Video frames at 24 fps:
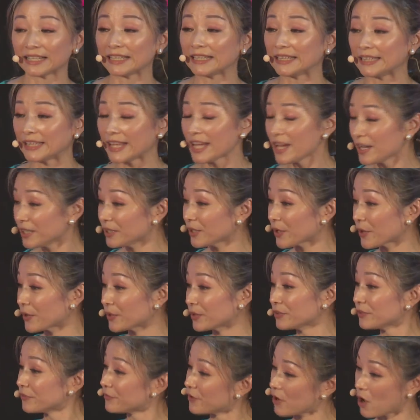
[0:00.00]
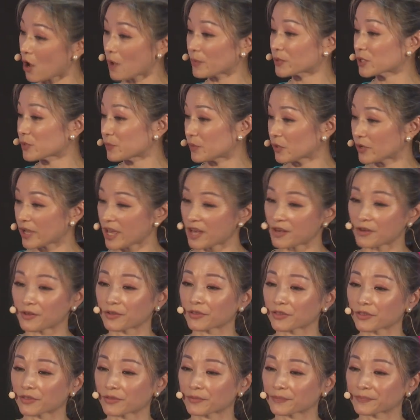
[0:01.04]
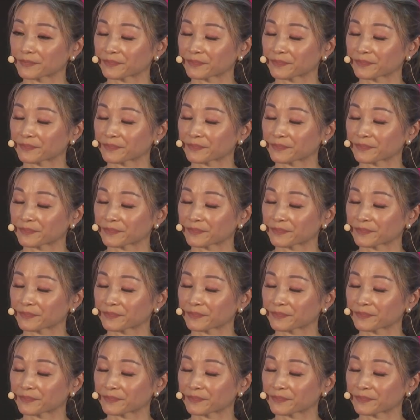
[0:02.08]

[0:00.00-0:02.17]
let alone for optimal health.